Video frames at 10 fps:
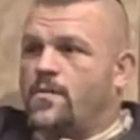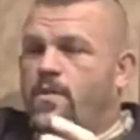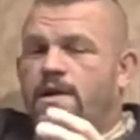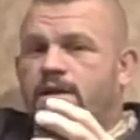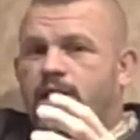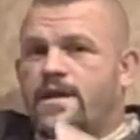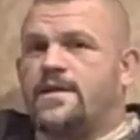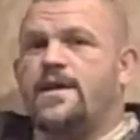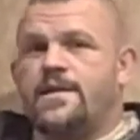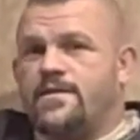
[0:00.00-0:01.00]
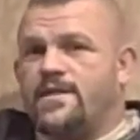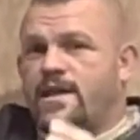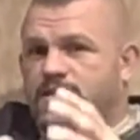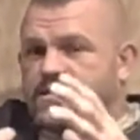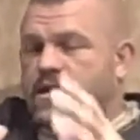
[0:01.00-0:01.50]
But he liked the idea that
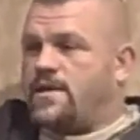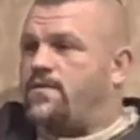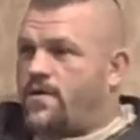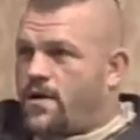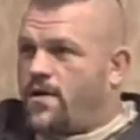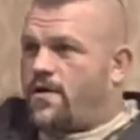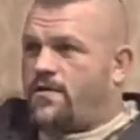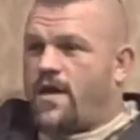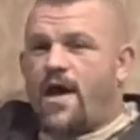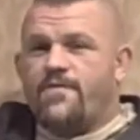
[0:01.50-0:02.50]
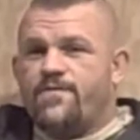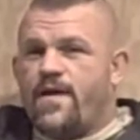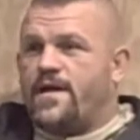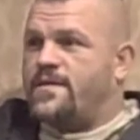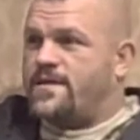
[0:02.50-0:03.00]
they could sneak a live
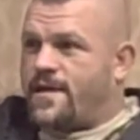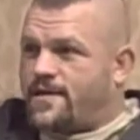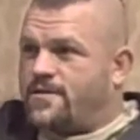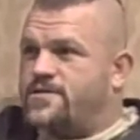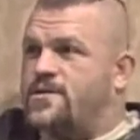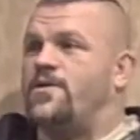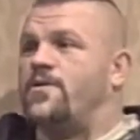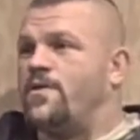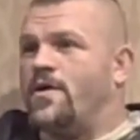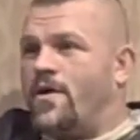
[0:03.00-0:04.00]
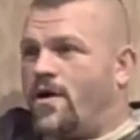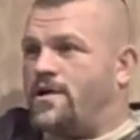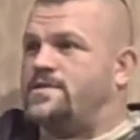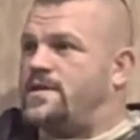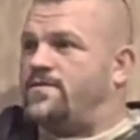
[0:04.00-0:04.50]
fight at the end of the show
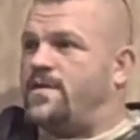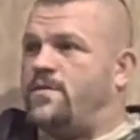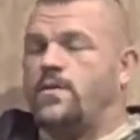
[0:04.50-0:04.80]
on TV.